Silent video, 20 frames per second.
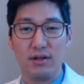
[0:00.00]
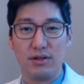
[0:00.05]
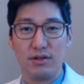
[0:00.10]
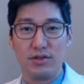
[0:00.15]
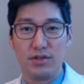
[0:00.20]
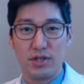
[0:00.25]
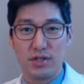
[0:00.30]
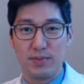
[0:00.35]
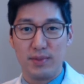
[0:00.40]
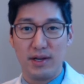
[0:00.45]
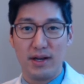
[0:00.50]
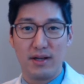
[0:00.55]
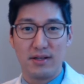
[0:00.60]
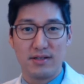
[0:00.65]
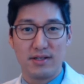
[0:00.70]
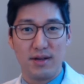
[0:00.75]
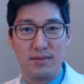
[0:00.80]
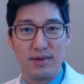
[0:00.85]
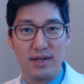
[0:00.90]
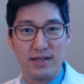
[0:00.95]
Just because
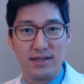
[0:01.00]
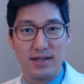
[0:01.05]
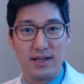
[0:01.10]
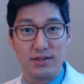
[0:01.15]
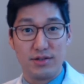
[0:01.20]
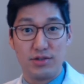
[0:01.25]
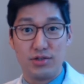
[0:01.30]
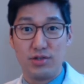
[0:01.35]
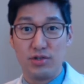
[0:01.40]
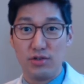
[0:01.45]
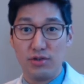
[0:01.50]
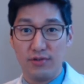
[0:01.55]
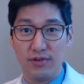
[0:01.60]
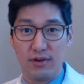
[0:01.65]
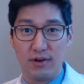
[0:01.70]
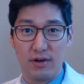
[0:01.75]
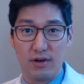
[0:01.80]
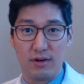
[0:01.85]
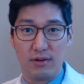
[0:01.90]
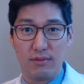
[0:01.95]
somebody says
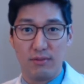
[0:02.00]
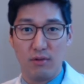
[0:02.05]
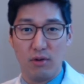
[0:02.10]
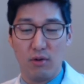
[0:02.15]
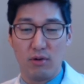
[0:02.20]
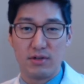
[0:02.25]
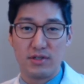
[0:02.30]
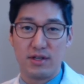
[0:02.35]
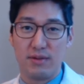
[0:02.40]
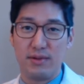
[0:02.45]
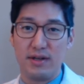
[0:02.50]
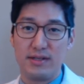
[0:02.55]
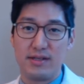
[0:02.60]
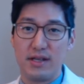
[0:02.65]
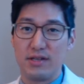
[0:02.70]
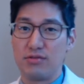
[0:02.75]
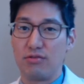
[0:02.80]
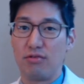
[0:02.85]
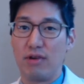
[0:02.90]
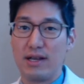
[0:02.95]
Juvederm or somebody
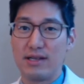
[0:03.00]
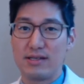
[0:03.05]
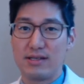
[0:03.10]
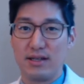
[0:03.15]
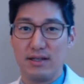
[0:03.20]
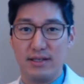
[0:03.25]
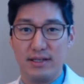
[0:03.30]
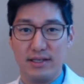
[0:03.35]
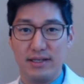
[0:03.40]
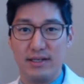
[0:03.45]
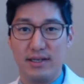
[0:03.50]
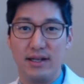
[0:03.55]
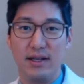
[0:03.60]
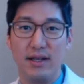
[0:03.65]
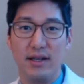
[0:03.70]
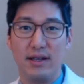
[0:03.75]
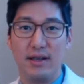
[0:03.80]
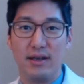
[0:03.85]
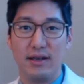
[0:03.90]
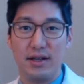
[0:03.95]
says Restylane
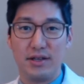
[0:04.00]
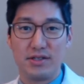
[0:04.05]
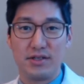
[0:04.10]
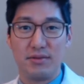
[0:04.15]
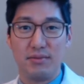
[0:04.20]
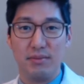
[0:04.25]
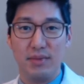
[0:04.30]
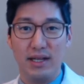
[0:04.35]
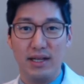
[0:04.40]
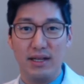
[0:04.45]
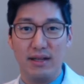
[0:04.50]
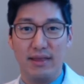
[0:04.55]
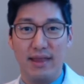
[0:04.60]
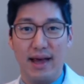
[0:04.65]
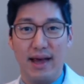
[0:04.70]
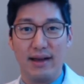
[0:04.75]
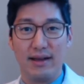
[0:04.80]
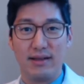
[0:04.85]
doesn't mean that